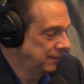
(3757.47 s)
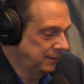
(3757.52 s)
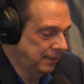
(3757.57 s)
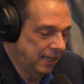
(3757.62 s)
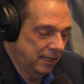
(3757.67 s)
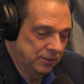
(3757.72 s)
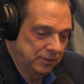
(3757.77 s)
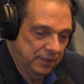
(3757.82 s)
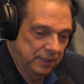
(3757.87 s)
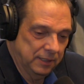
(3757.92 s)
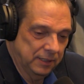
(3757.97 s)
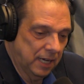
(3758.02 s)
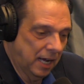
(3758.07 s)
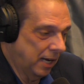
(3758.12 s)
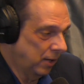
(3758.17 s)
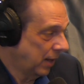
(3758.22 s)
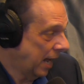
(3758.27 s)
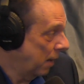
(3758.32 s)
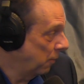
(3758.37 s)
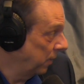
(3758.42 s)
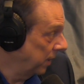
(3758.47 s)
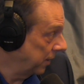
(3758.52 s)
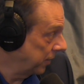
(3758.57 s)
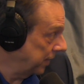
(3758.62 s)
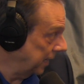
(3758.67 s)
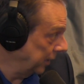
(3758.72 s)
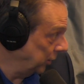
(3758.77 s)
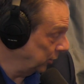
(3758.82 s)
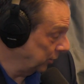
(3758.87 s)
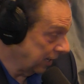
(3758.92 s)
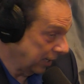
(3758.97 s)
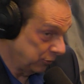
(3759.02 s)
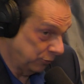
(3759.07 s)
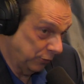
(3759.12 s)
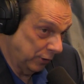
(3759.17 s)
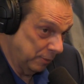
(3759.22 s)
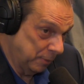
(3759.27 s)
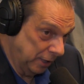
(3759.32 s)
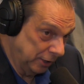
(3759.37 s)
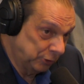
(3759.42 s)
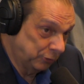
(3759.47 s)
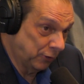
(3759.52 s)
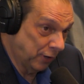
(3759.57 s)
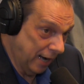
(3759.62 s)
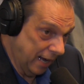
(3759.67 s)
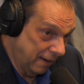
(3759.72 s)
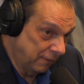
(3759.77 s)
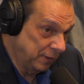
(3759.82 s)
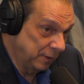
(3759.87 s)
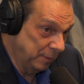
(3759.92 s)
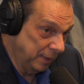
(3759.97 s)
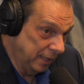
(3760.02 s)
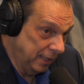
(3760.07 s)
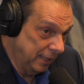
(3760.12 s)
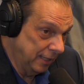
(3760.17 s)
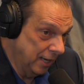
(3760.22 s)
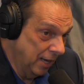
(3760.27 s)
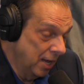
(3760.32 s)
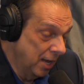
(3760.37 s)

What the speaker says: Daisy, Kyle, I want to thank you guys very much for having me.